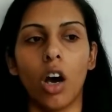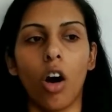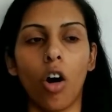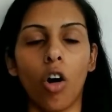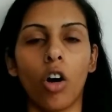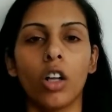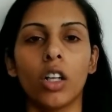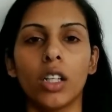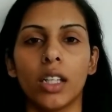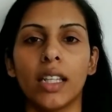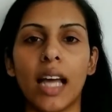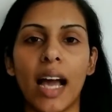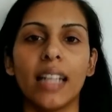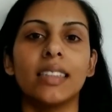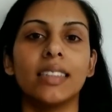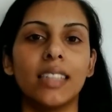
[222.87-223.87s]
on
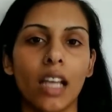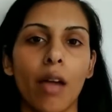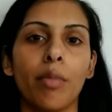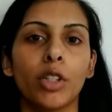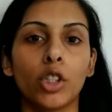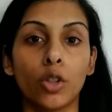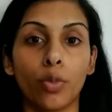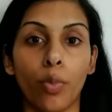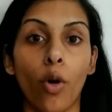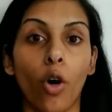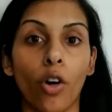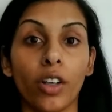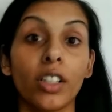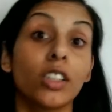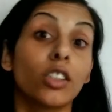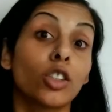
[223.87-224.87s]
that damaged
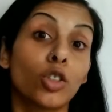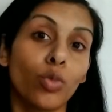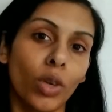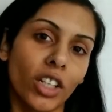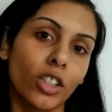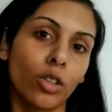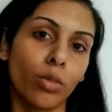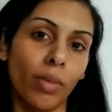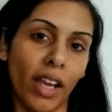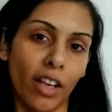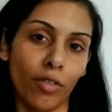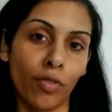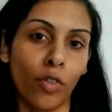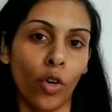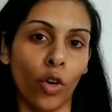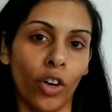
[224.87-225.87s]
part. It's what it's made
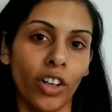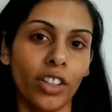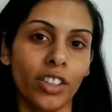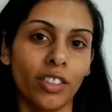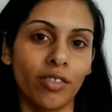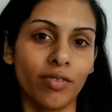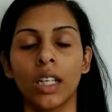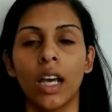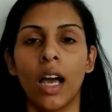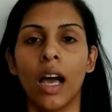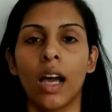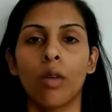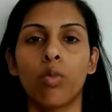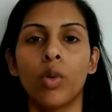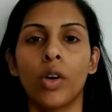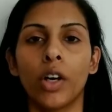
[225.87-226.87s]
for. I
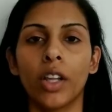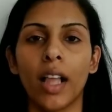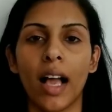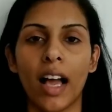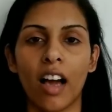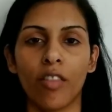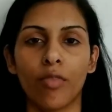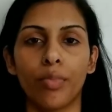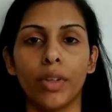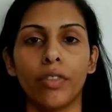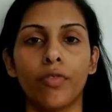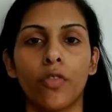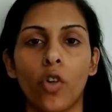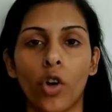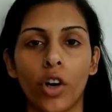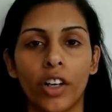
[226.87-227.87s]
will have
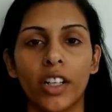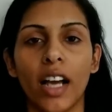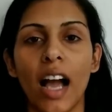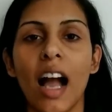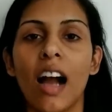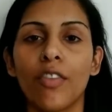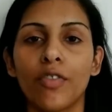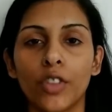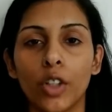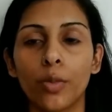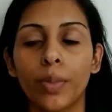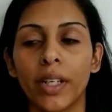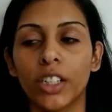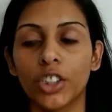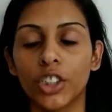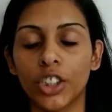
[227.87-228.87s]
before and after
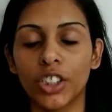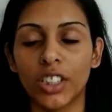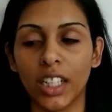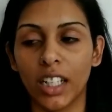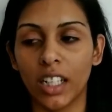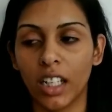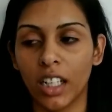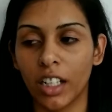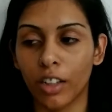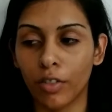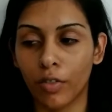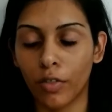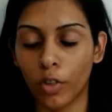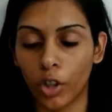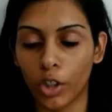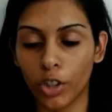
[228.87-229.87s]
pictures in here
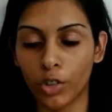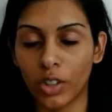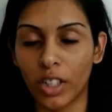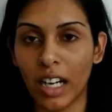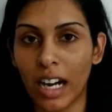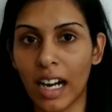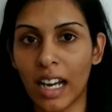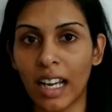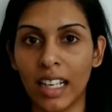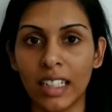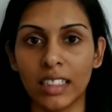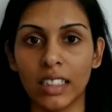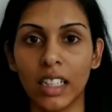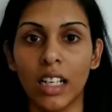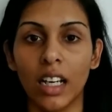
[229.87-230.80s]
for you guys.